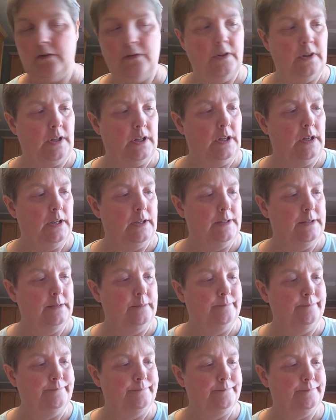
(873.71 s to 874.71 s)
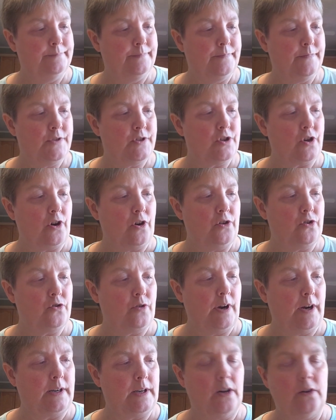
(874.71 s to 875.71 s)
The Star
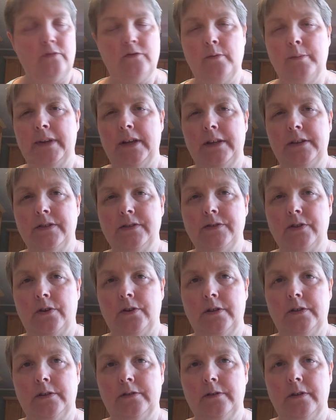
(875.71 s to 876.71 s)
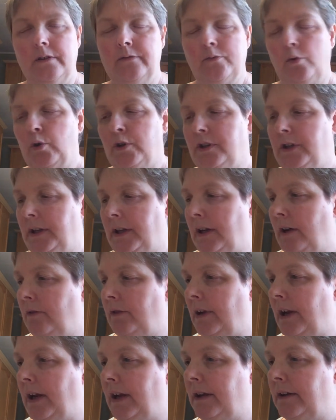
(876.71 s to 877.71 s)
Trek alphabet is on a 14
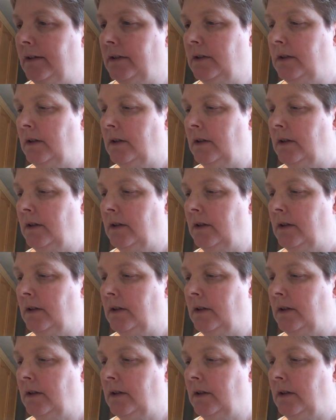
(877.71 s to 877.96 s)
count Ada.